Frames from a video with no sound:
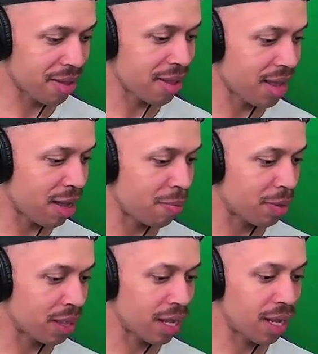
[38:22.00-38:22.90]
I'll
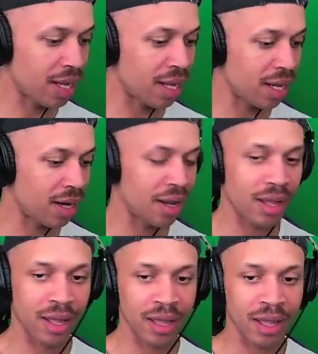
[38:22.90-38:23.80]
put that in
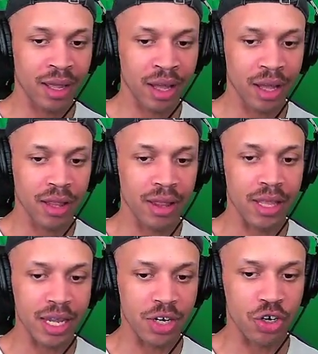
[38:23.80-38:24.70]

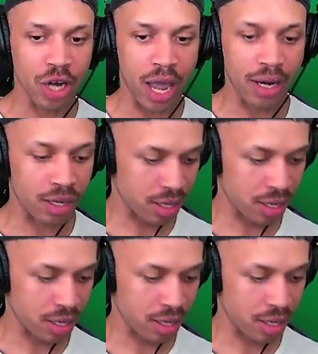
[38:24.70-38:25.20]
the chat.